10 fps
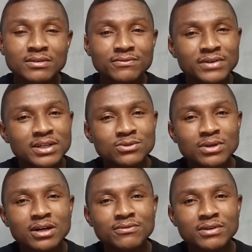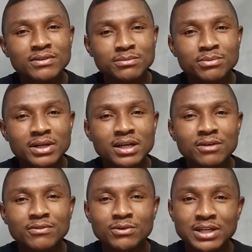effectual fervent prayer
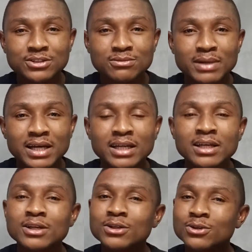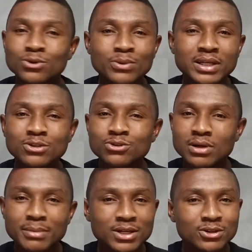of a righteous man doeth
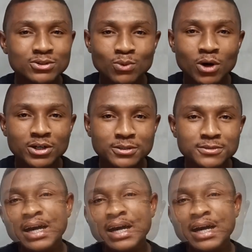tremendous works.